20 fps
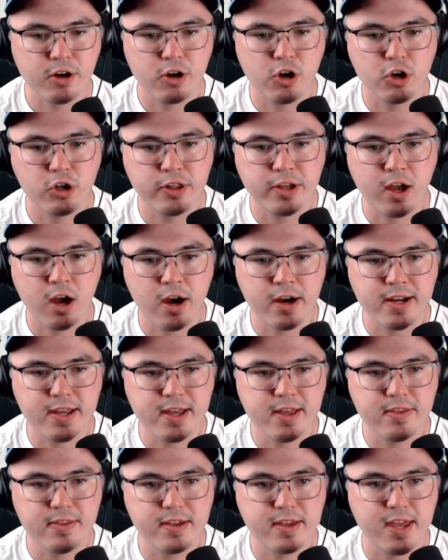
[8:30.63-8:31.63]
early on
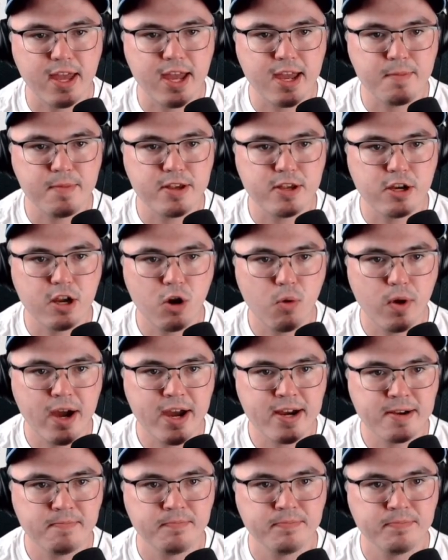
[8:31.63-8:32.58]
in the game. And you know what?